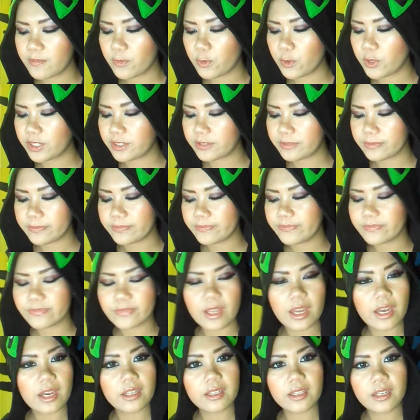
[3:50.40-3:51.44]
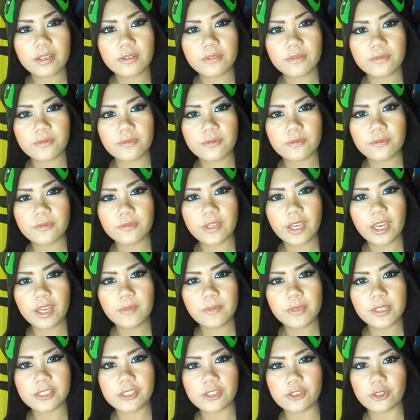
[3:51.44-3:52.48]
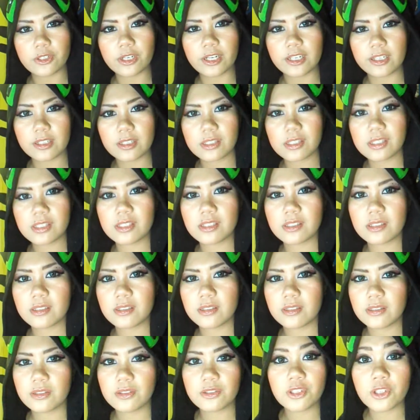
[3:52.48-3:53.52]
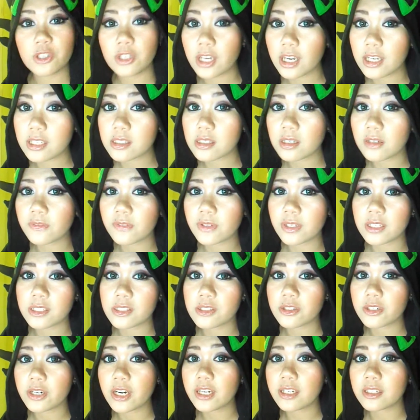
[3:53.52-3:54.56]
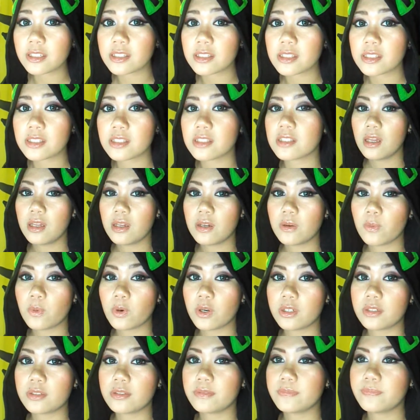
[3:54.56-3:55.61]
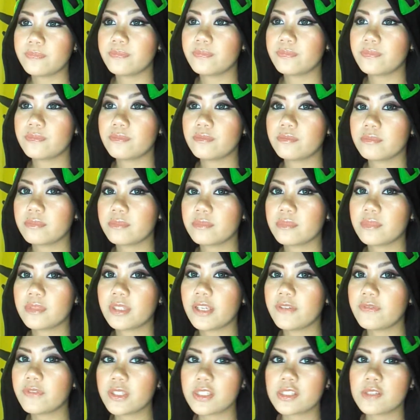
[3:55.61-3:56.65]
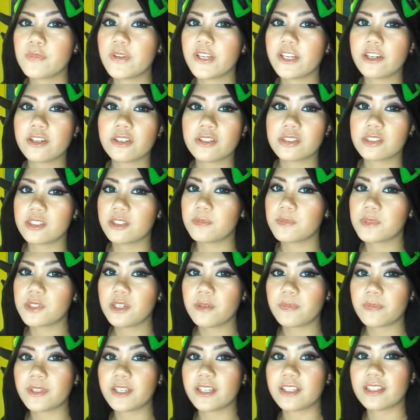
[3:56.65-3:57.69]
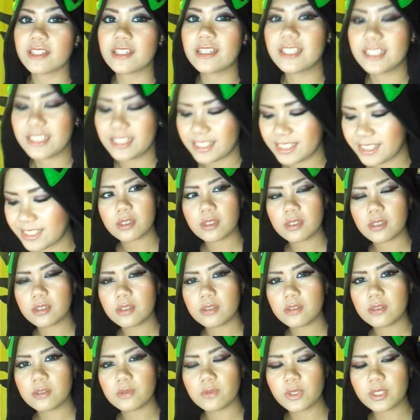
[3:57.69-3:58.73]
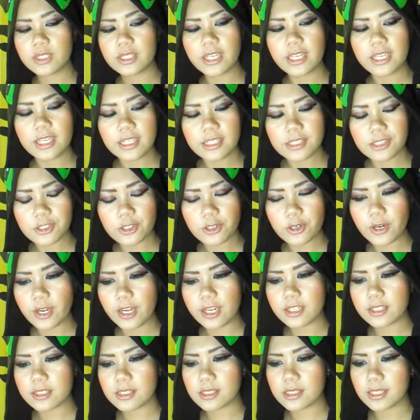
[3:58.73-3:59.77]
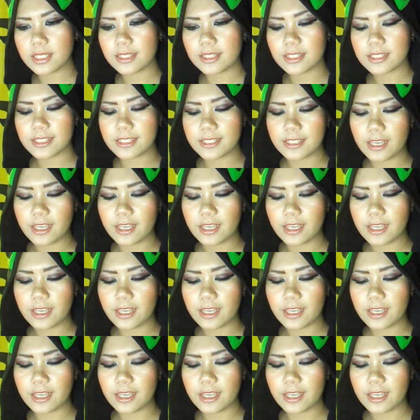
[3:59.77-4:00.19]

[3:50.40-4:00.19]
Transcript: well, I love game Easter eggs. Do you guys love Easter eggs? Well, give this video a thumbs up then. Well, the Easter eggs in this